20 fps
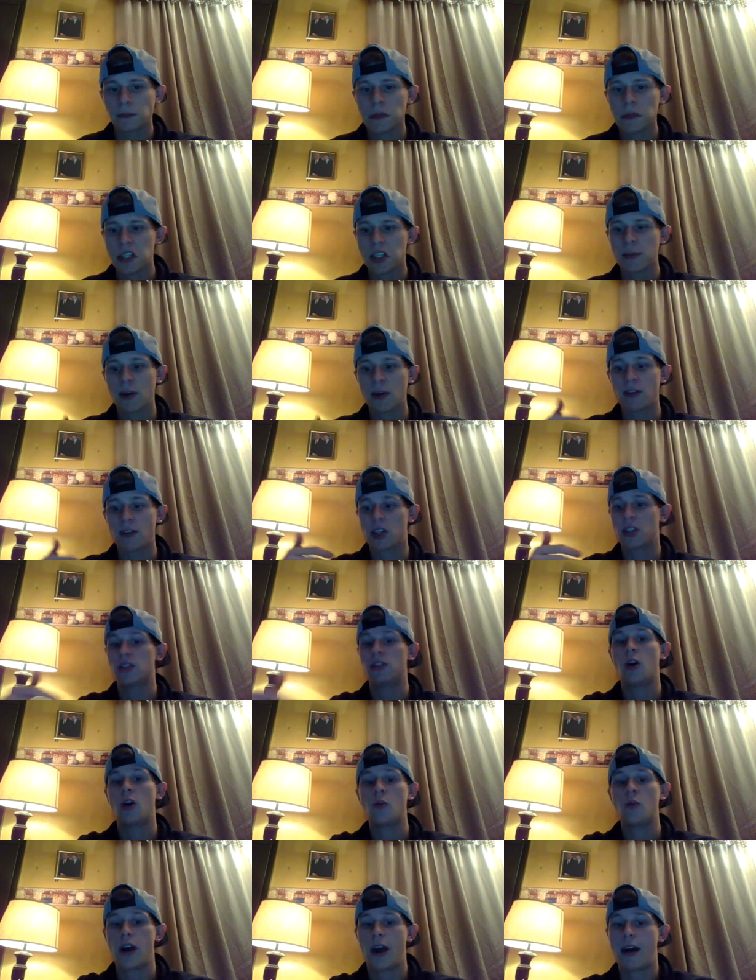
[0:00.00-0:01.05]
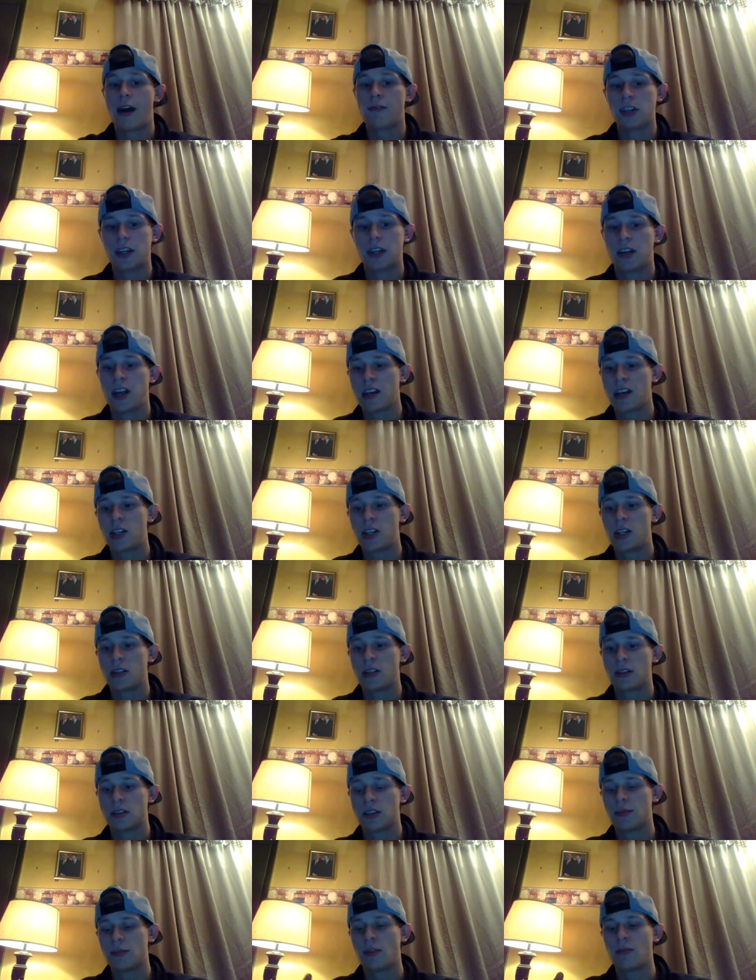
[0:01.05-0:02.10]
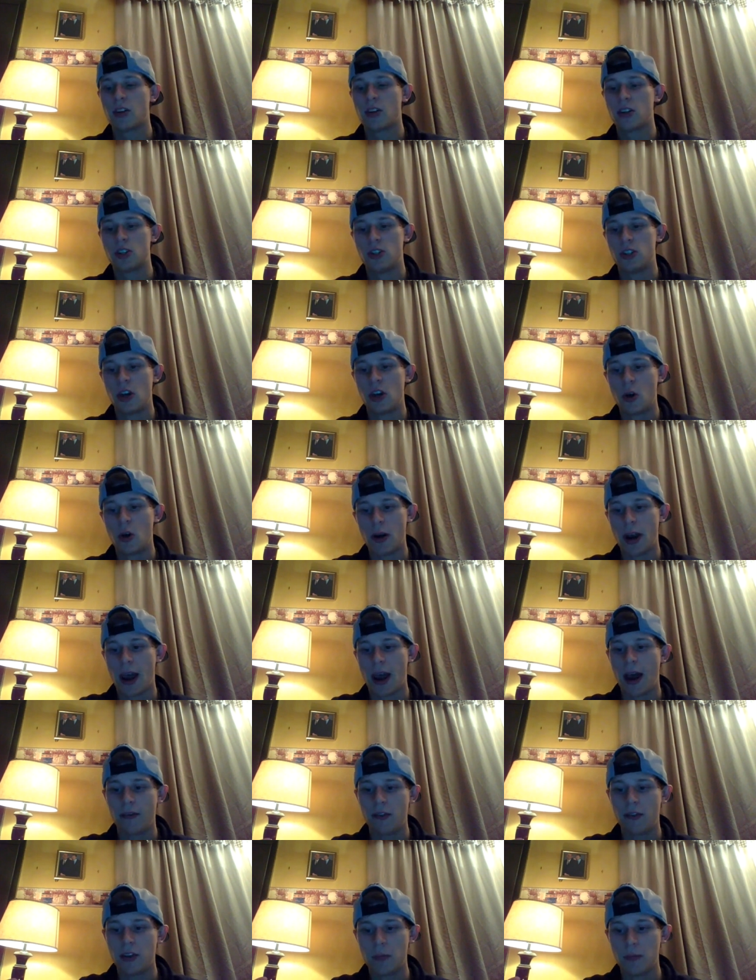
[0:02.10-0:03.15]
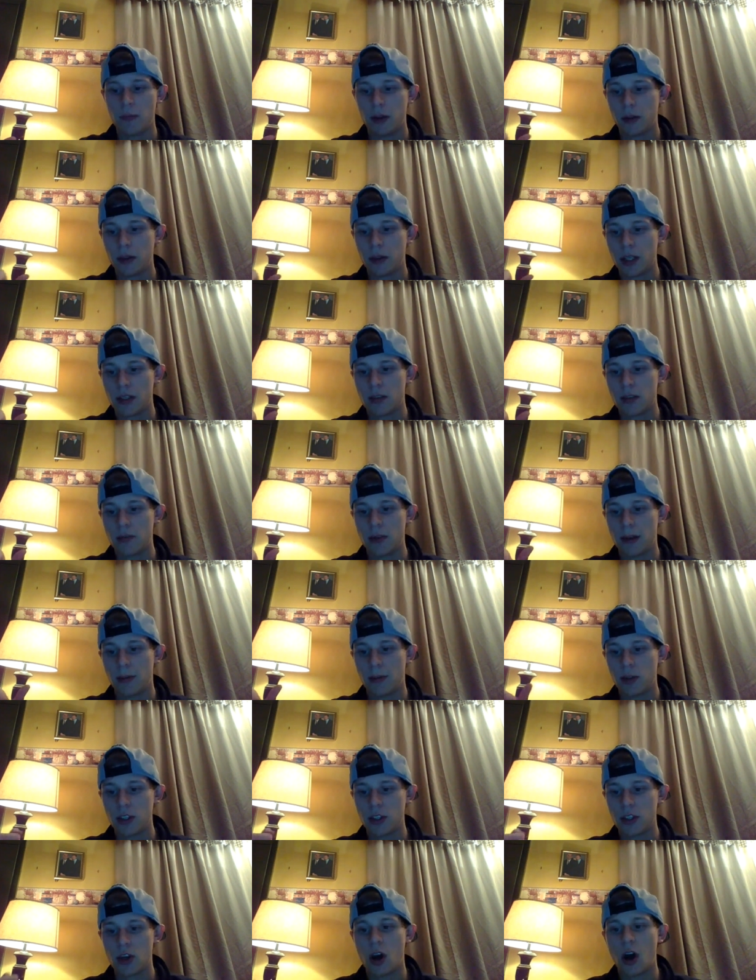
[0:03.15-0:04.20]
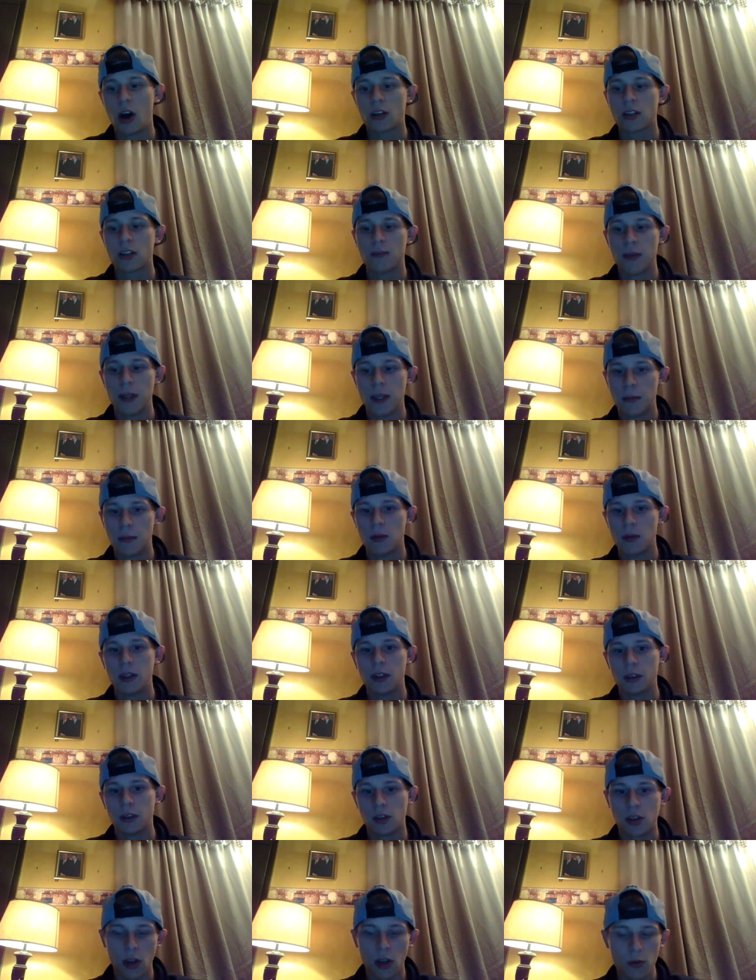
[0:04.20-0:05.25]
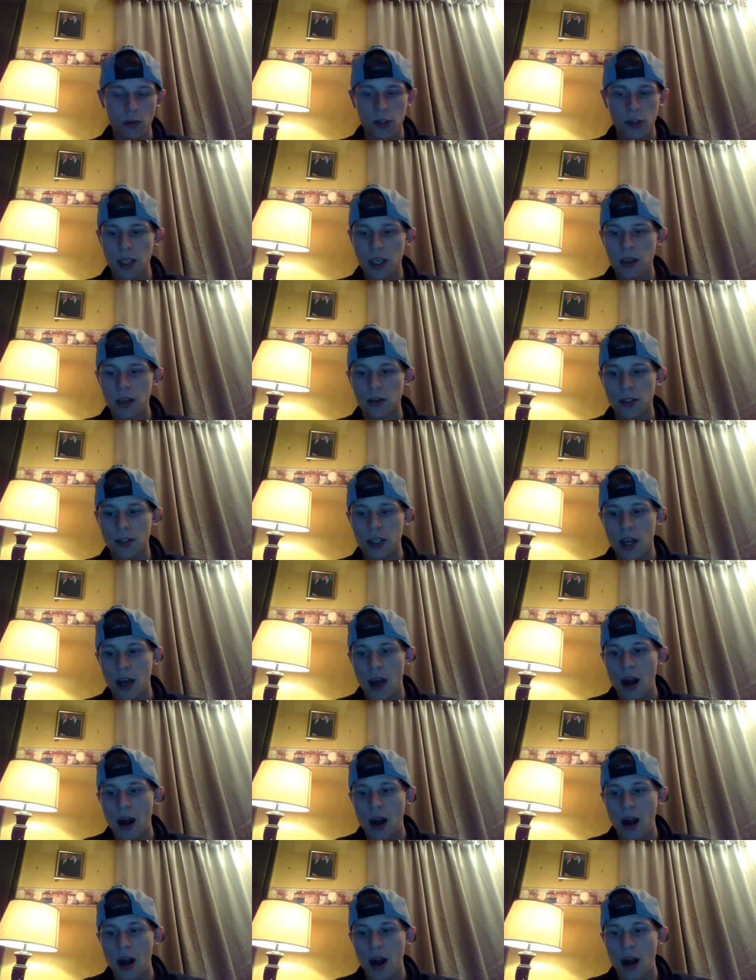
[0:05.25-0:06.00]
Some of us don't have the connections, and some of us don't have the ability to be able to talk to people and close deals.